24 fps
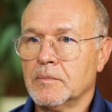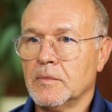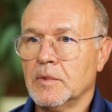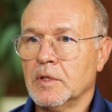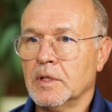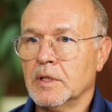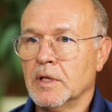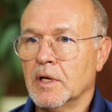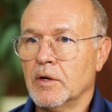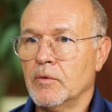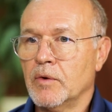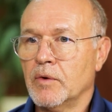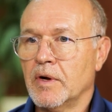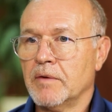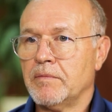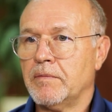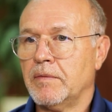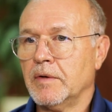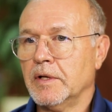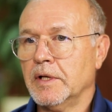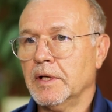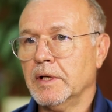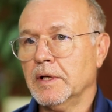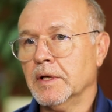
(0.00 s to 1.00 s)

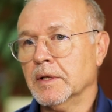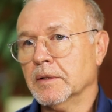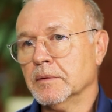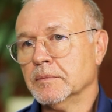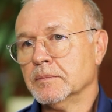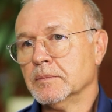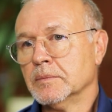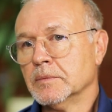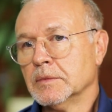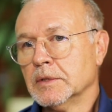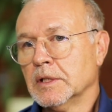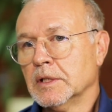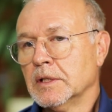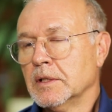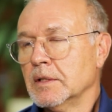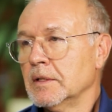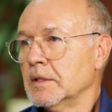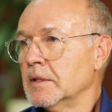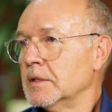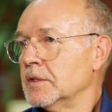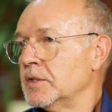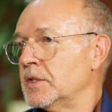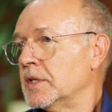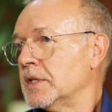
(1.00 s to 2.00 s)
roughly
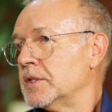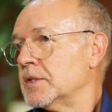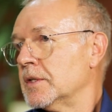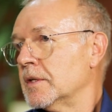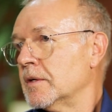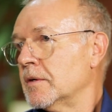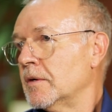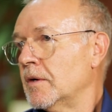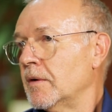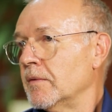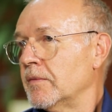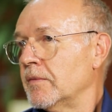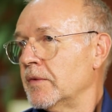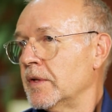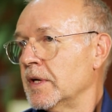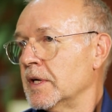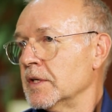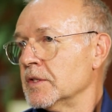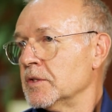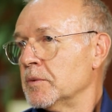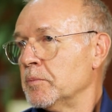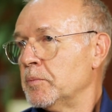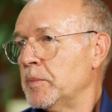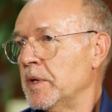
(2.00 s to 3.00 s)

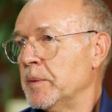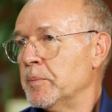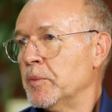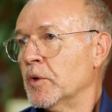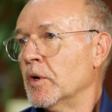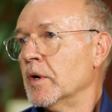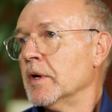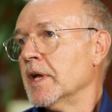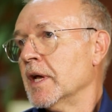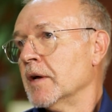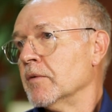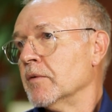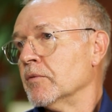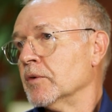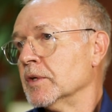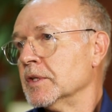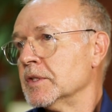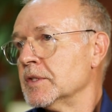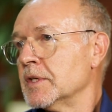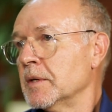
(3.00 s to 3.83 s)
6,500 people on average.